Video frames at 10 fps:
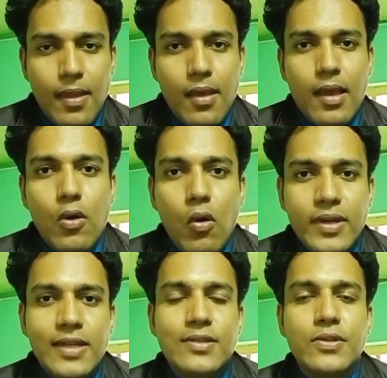
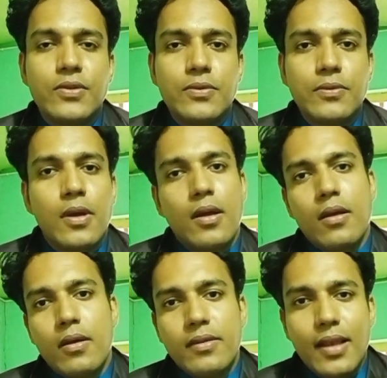according to
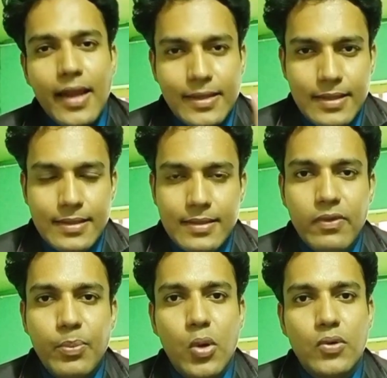the latest
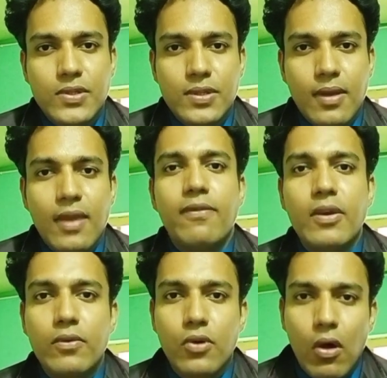reports, if you
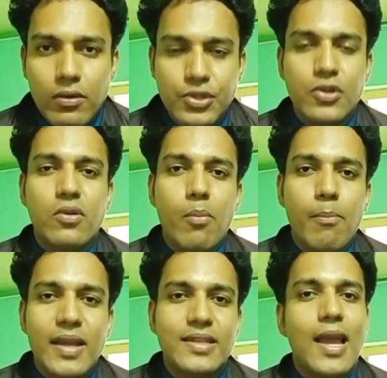gauge your
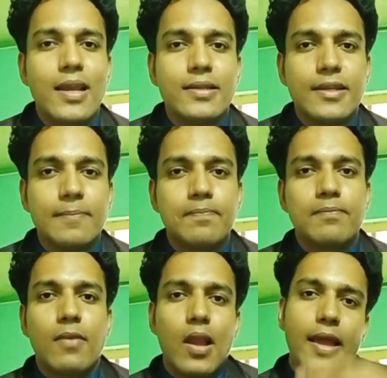mentality,
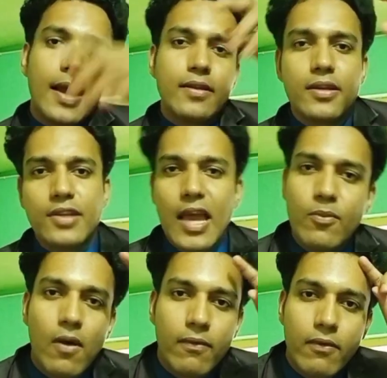like at the time
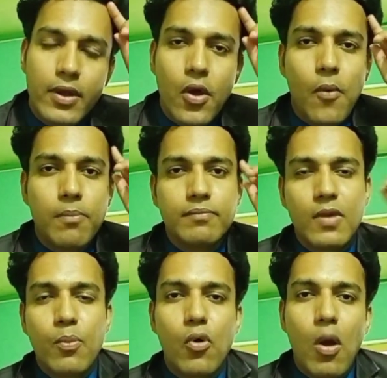of
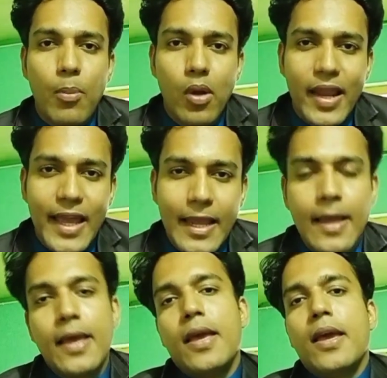properly
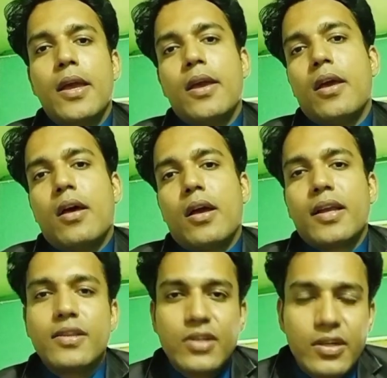
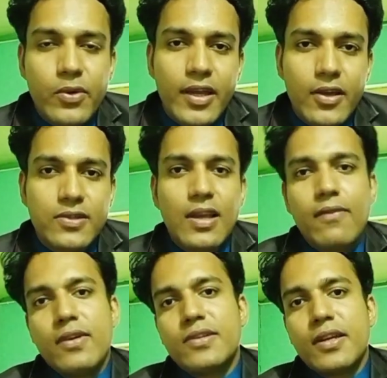considering yourself
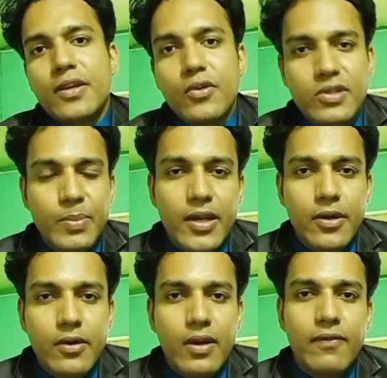as a good speaker,
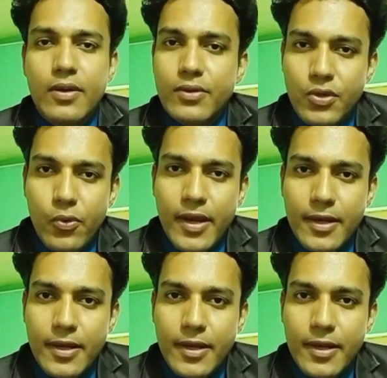if you do it,